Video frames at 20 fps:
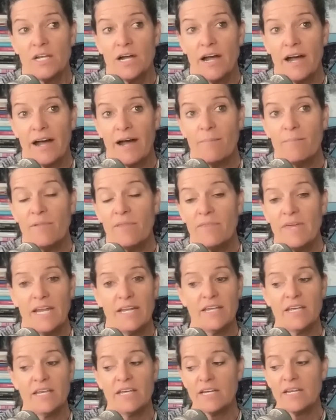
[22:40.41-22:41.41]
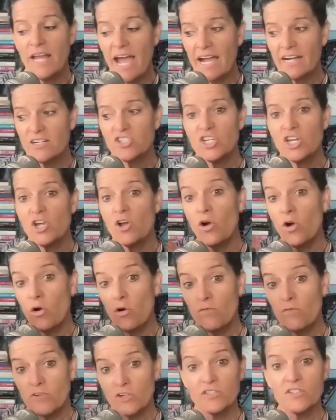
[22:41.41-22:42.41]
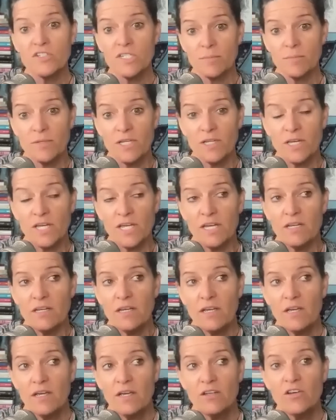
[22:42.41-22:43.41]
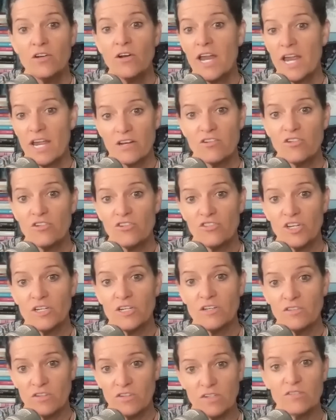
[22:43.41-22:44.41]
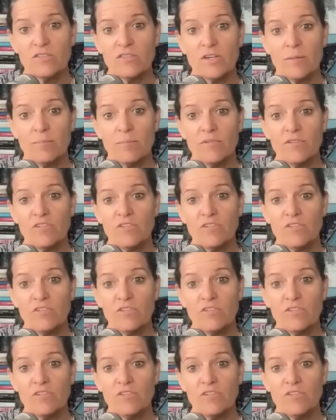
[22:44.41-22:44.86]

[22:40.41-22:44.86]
um, then it can actually overstimulate your androgen system.